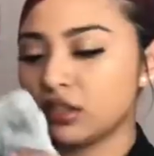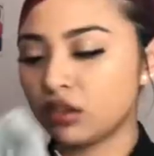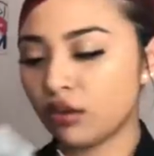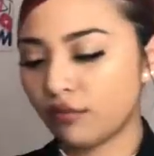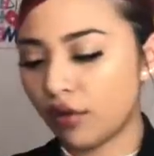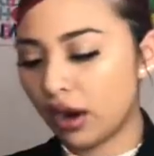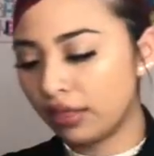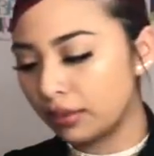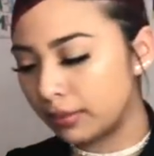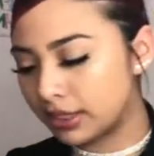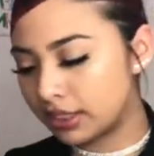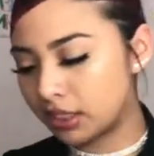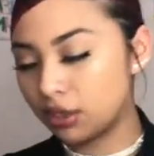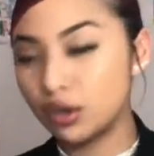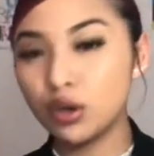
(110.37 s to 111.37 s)
far, the
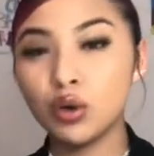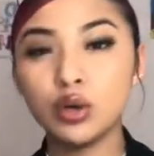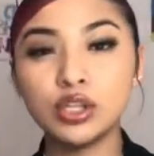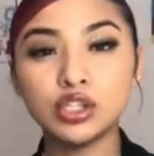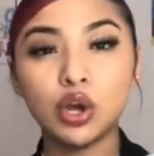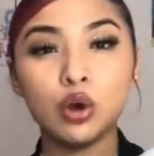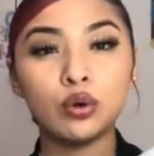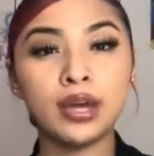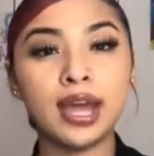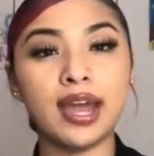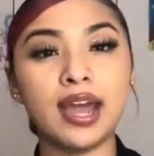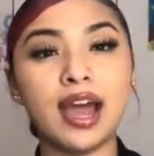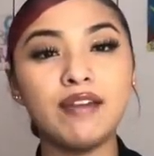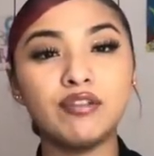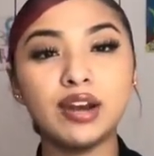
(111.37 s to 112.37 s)
material is okay.
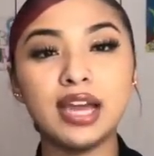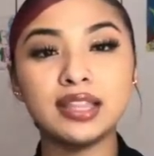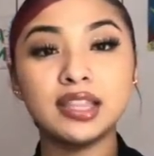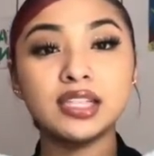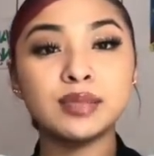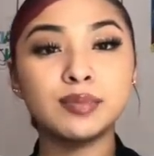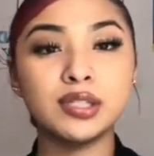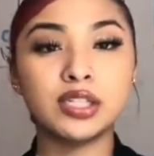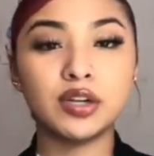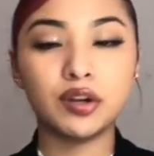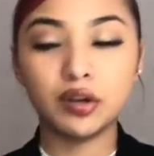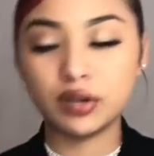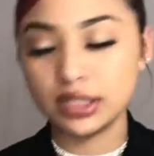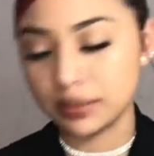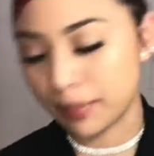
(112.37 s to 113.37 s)
I feel like this material
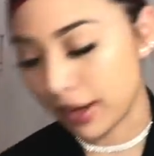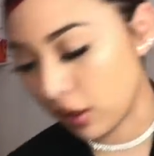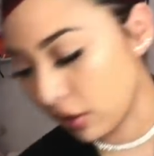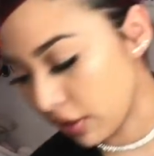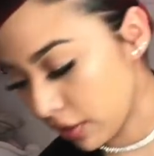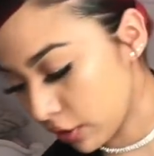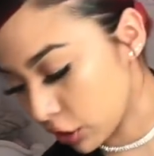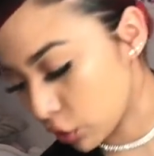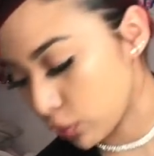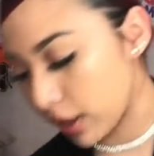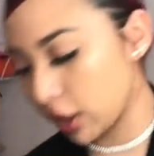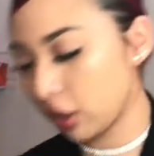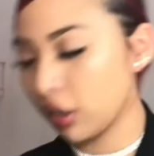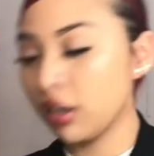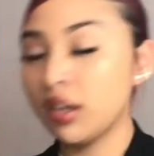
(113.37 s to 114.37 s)
is better than the
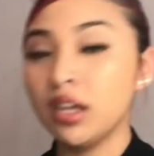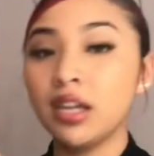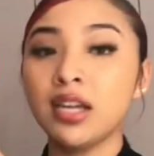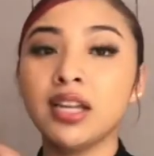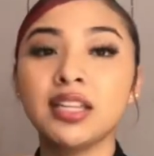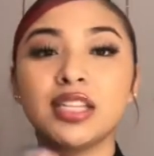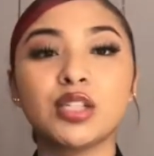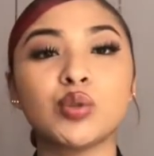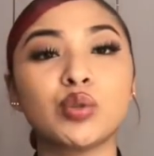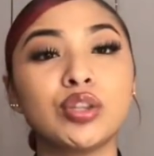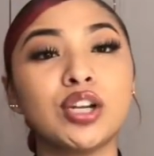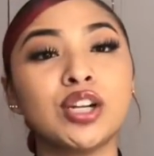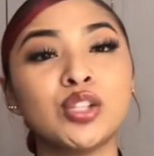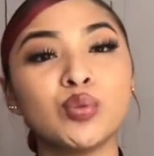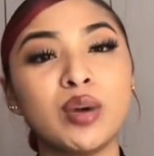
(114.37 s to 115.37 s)
sweater.
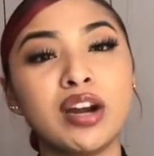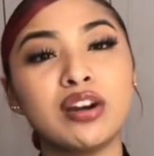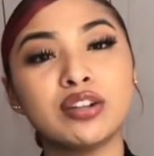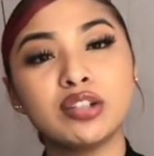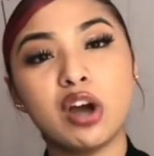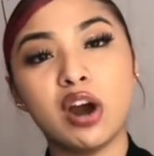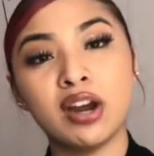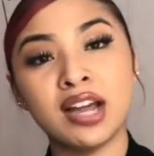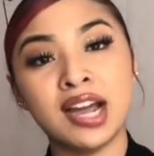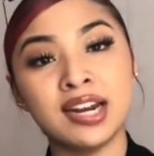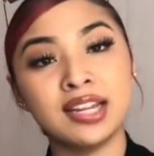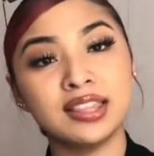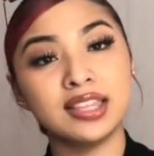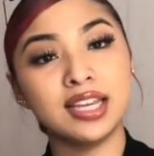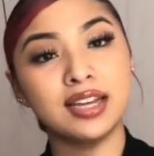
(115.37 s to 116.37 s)
Their sweaters are kind
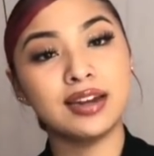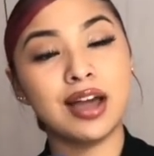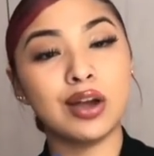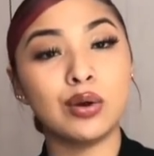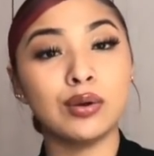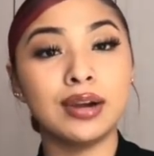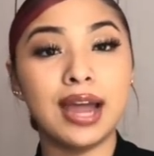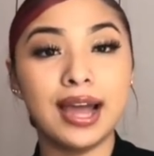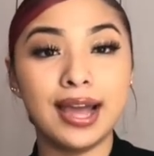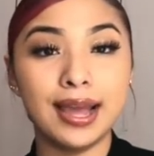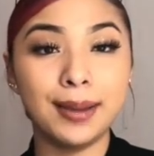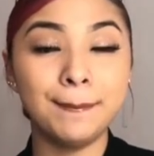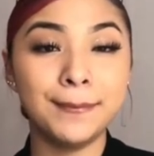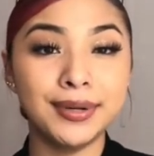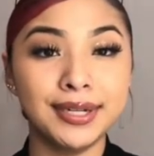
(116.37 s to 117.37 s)
of thin, not gonna lie.
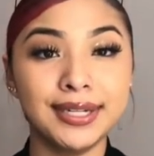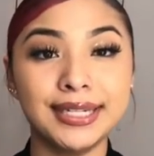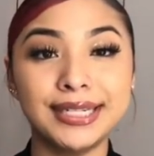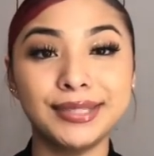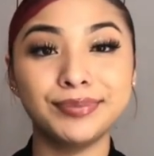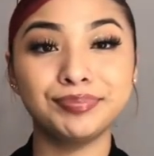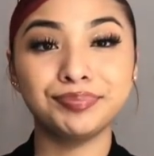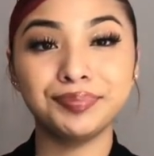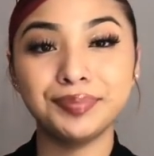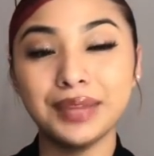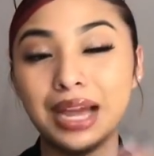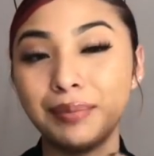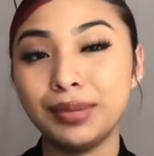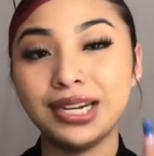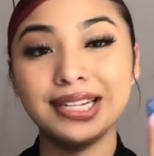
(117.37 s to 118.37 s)
But, I
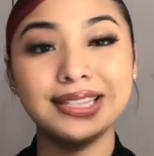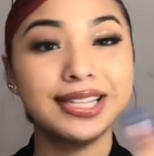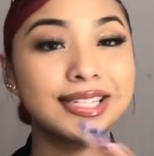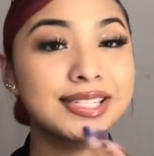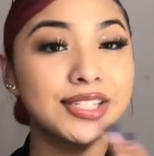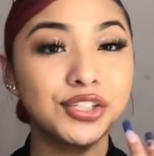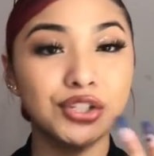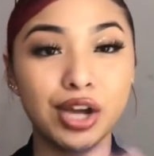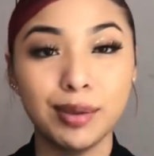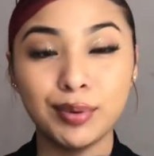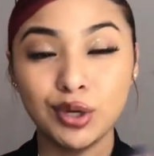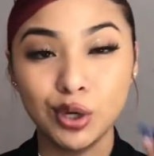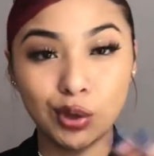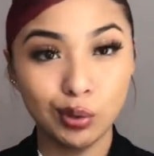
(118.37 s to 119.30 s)
mean, it does the job, you know.